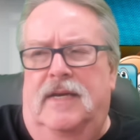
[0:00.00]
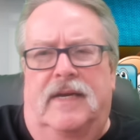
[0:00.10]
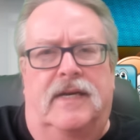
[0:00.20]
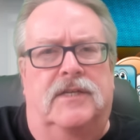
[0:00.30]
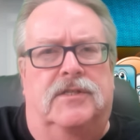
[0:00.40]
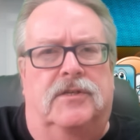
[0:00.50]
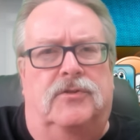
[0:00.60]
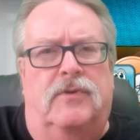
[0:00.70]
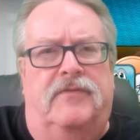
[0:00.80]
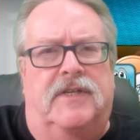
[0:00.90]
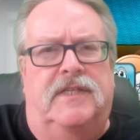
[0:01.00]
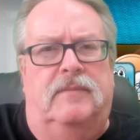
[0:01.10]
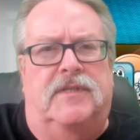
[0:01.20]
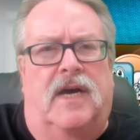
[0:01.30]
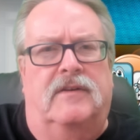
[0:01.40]
It is a terrific
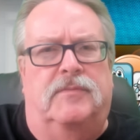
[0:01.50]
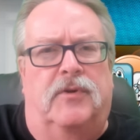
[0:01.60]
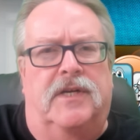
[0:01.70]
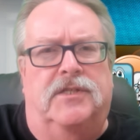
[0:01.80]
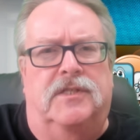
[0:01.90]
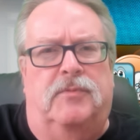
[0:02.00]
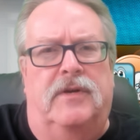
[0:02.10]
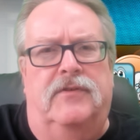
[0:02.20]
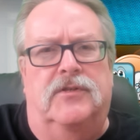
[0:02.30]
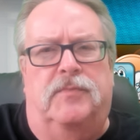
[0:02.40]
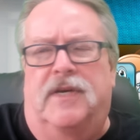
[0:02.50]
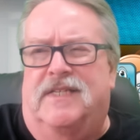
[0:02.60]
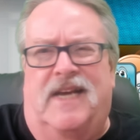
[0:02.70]
deep dives, predictions, previews, picks,